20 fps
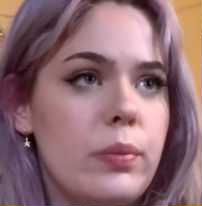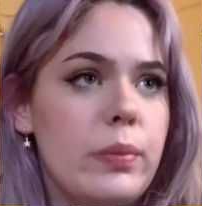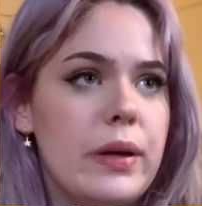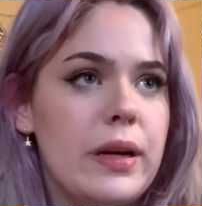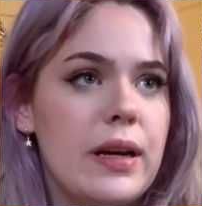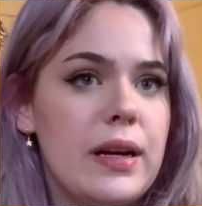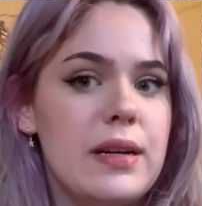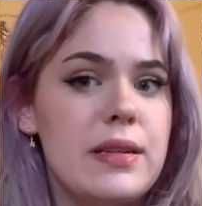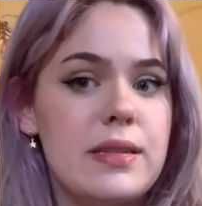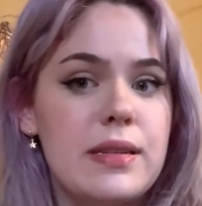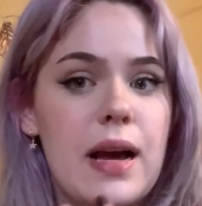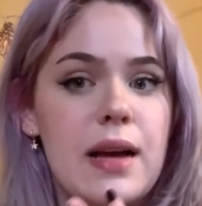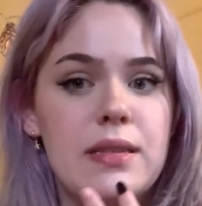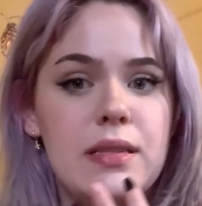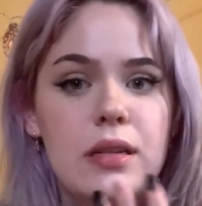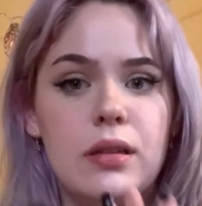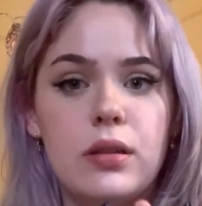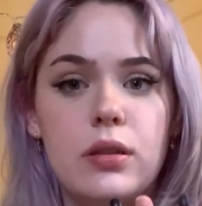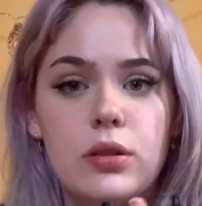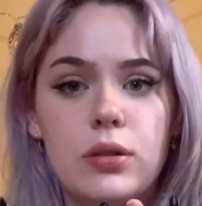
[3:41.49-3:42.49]
because as an
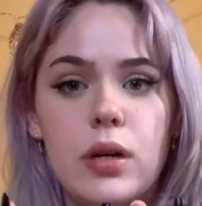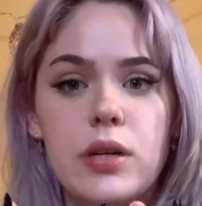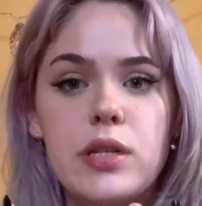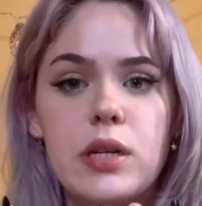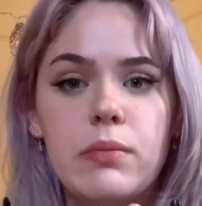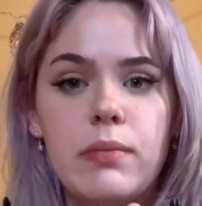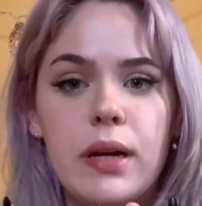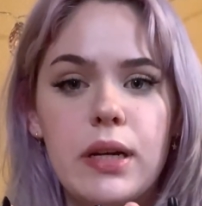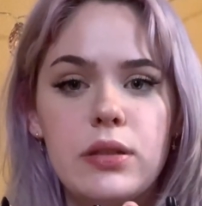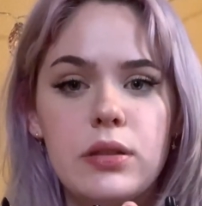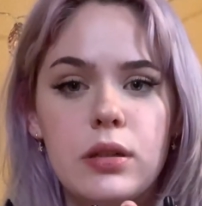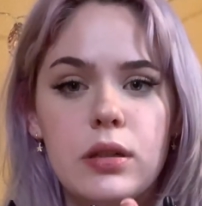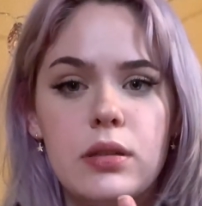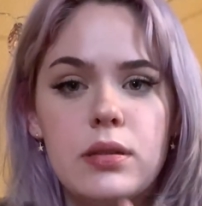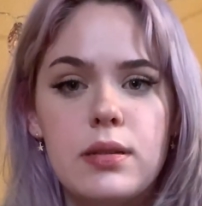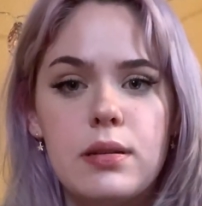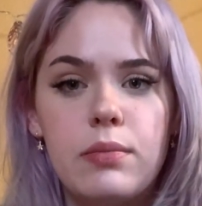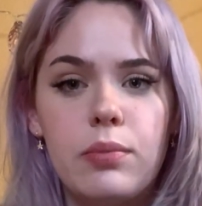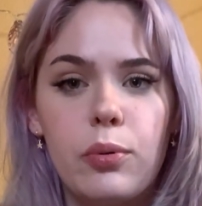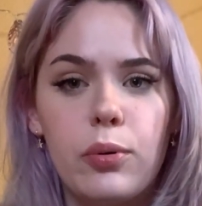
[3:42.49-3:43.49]
illustration major
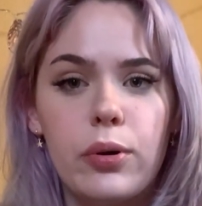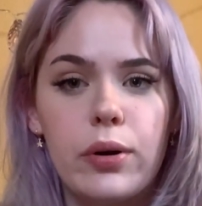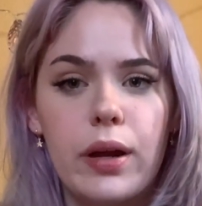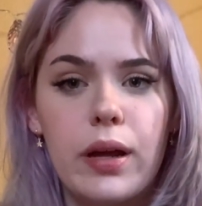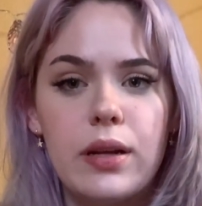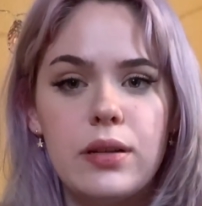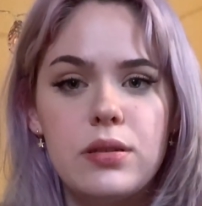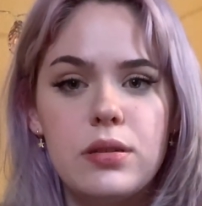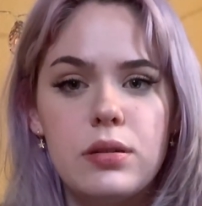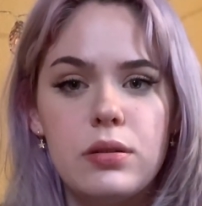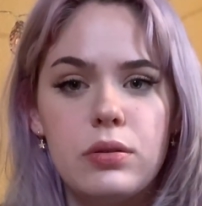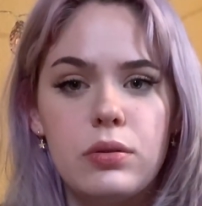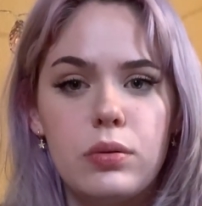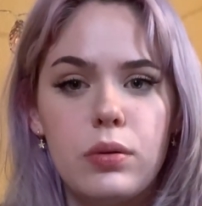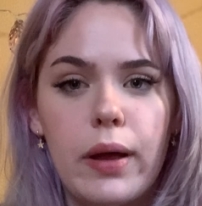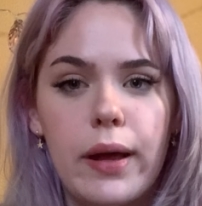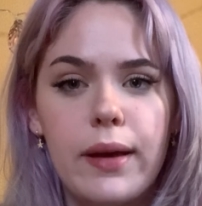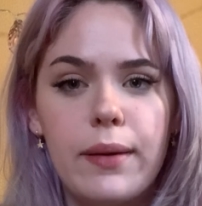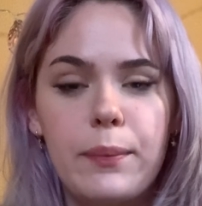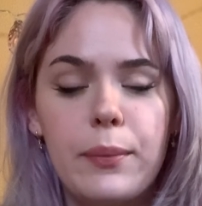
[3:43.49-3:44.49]
it's important to
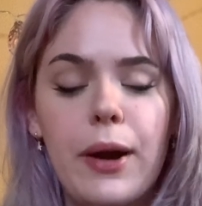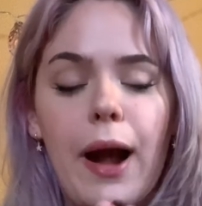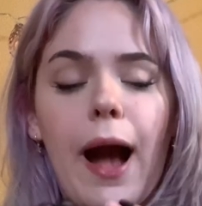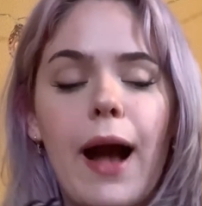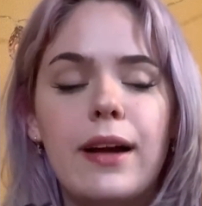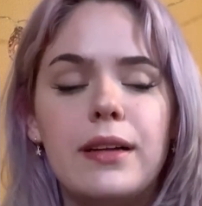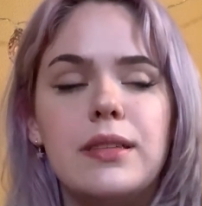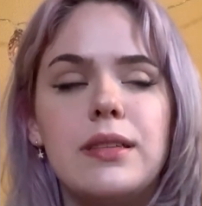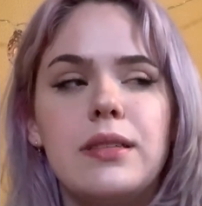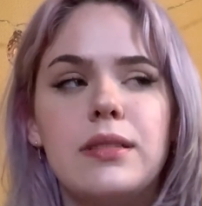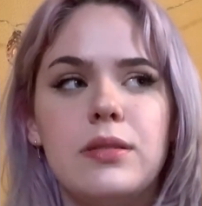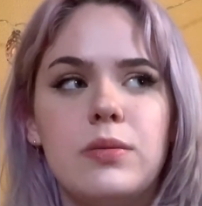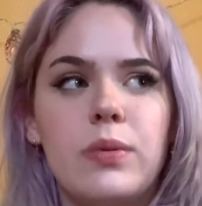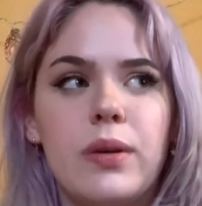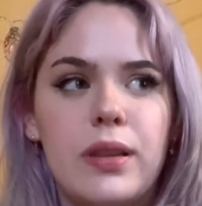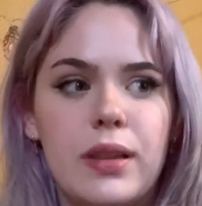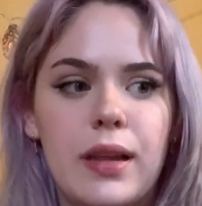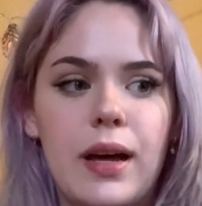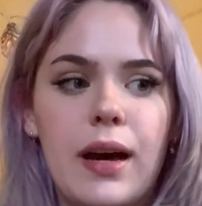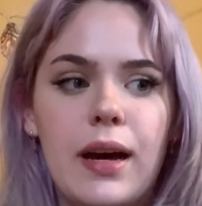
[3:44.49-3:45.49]
like practice
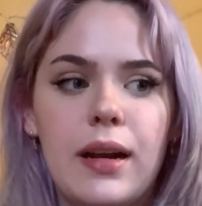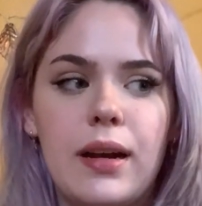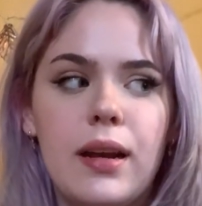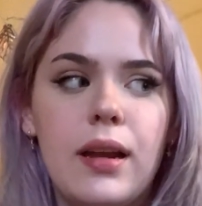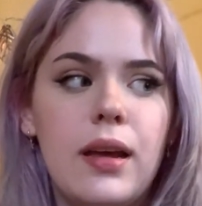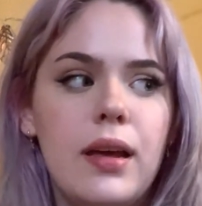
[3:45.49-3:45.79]
with that,